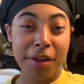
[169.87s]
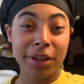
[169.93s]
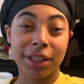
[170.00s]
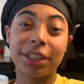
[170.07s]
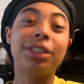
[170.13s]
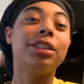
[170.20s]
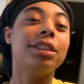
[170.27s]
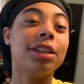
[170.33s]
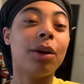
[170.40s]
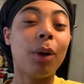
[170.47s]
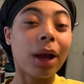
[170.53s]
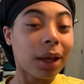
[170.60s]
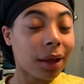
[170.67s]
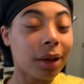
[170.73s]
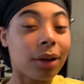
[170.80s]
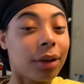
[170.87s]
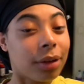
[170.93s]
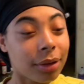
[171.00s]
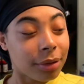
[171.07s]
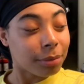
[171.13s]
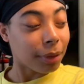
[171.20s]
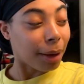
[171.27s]
Cause she know I can
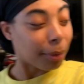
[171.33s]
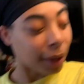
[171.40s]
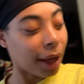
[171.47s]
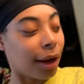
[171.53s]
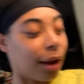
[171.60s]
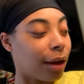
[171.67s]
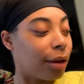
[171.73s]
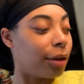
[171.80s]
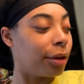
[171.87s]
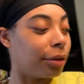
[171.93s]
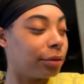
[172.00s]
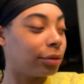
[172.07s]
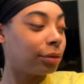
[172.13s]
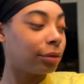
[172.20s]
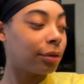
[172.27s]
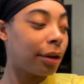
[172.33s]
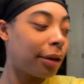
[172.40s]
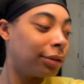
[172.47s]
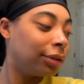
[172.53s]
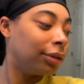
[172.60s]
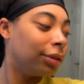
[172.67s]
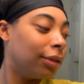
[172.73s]
cook. Mama, can I cook?
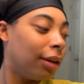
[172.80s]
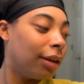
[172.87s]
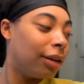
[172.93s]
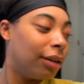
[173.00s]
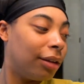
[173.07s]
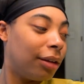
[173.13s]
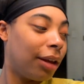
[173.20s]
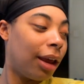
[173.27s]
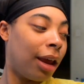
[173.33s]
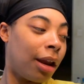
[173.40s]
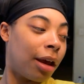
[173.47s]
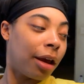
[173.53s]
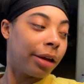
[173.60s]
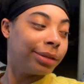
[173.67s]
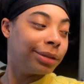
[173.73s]
Can I?